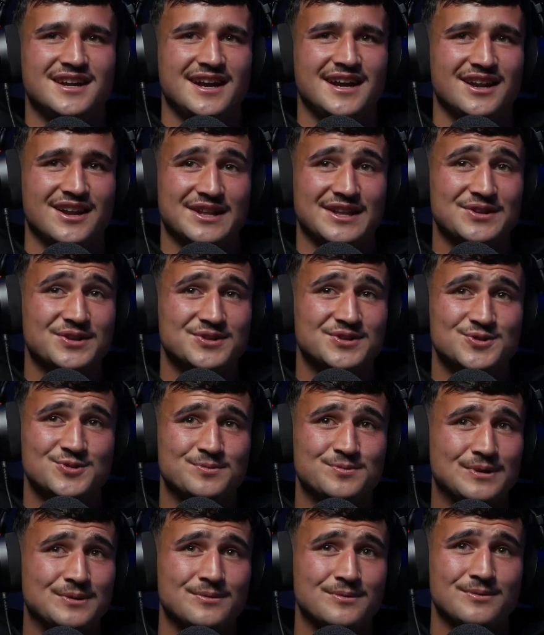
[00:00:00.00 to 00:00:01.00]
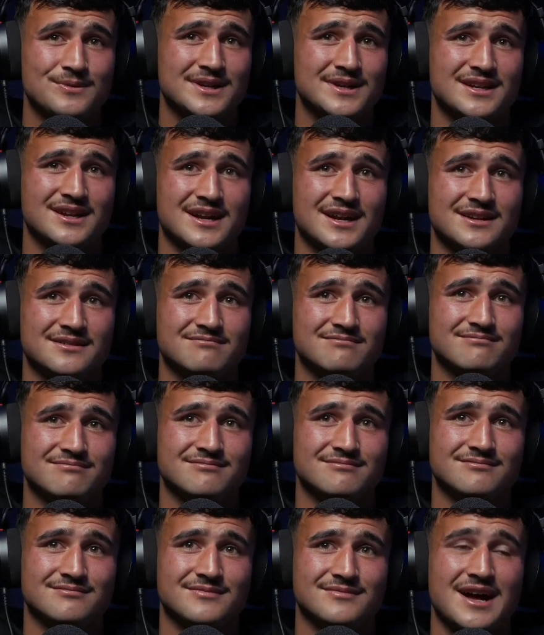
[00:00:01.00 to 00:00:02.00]
And like not till probably like
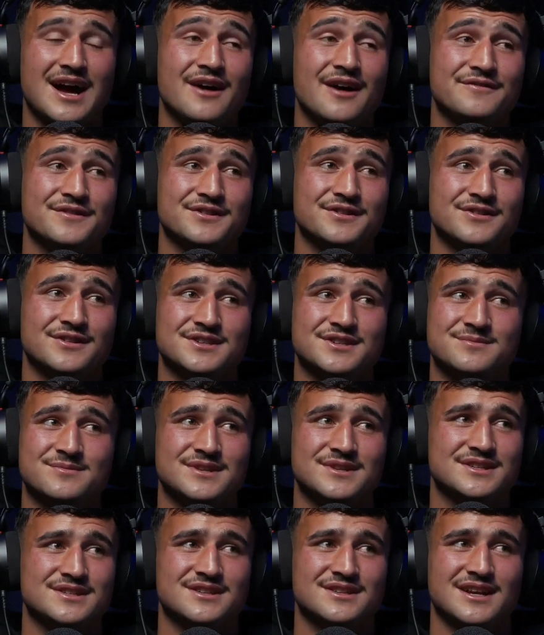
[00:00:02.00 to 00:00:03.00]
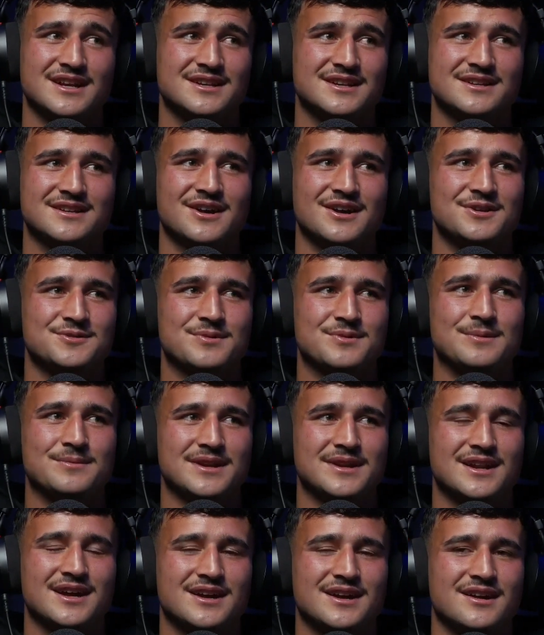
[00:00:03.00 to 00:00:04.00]
after Christmas, like I was
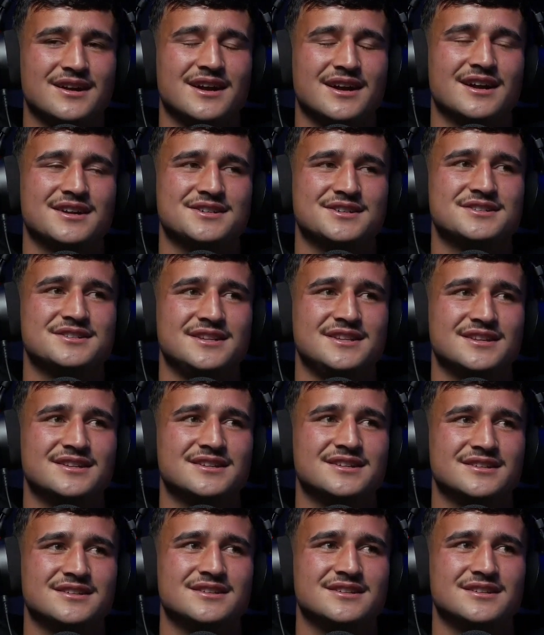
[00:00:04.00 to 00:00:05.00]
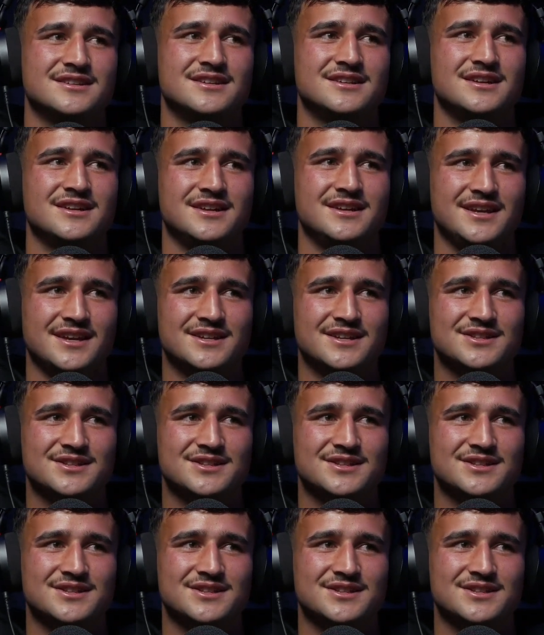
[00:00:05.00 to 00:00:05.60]
probably like, okay, I just need to get